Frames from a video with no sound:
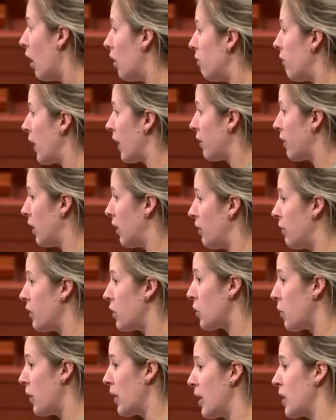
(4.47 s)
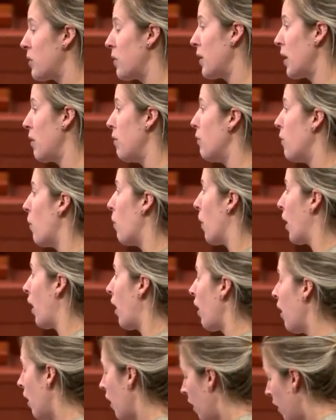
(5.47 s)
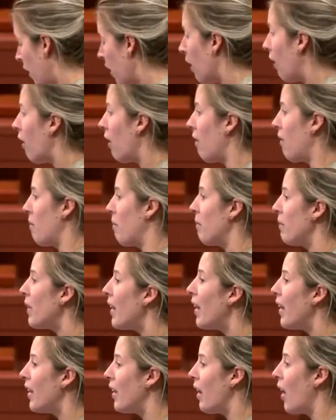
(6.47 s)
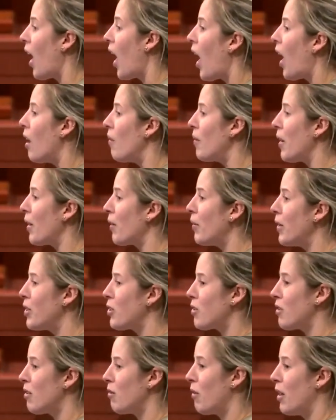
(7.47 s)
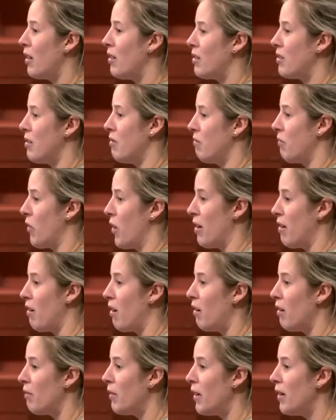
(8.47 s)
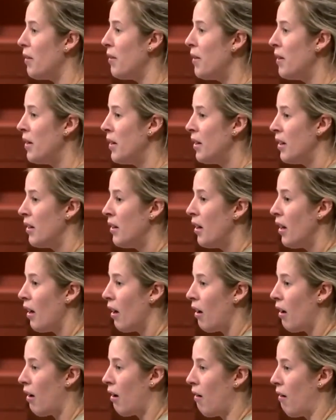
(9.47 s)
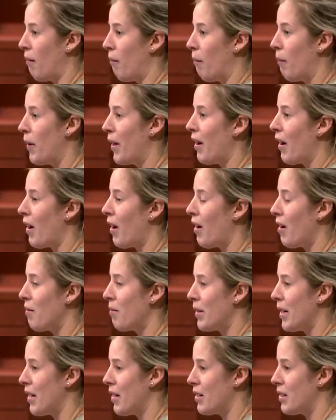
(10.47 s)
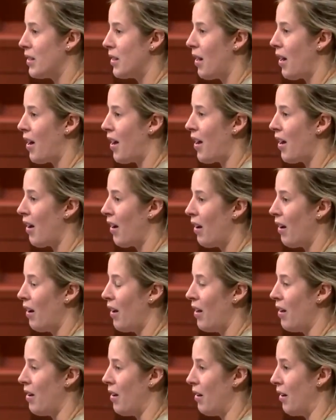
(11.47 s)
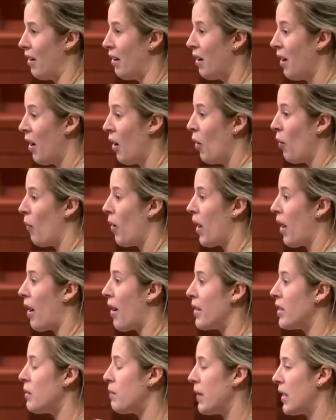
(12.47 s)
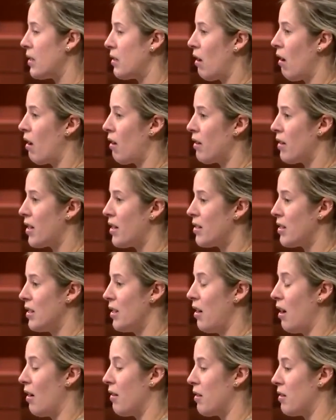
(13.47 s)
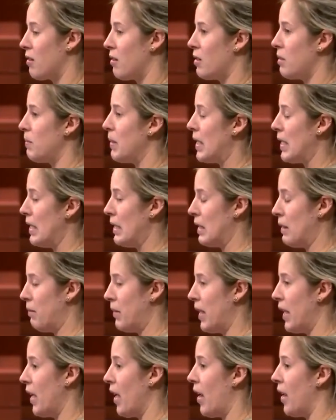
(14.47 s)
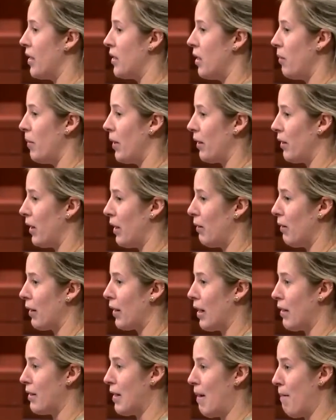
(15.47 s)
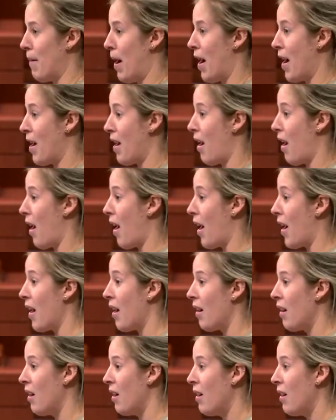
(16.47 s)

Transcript: effective 2024, and I'm not quite sure what is in front of you, but I am here today, and when I speak to others and others are speaking to me, I typically look at them eye to eye,